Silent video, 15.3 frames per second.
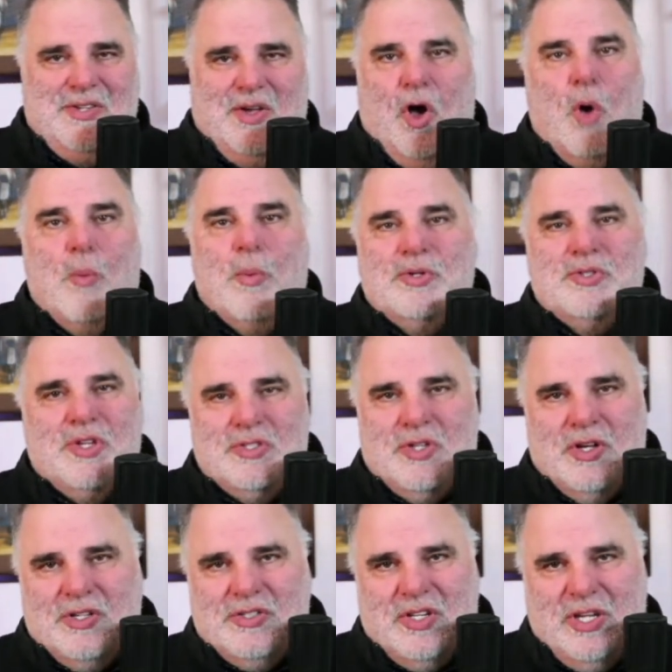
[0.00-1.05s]
almost as
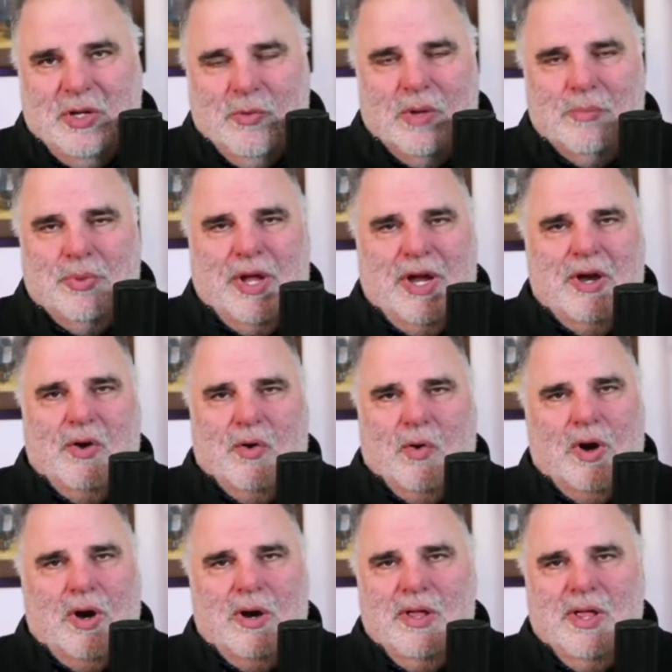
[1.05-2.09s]
good as a D1 player,
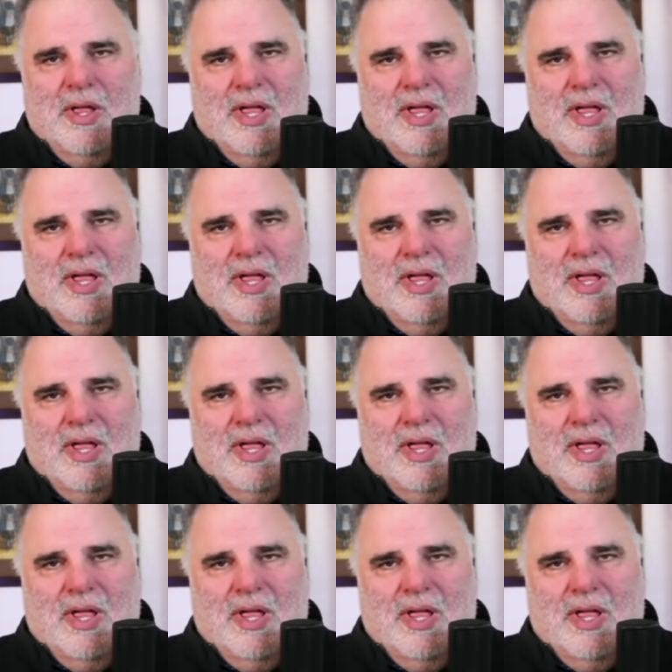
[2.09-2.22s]
or,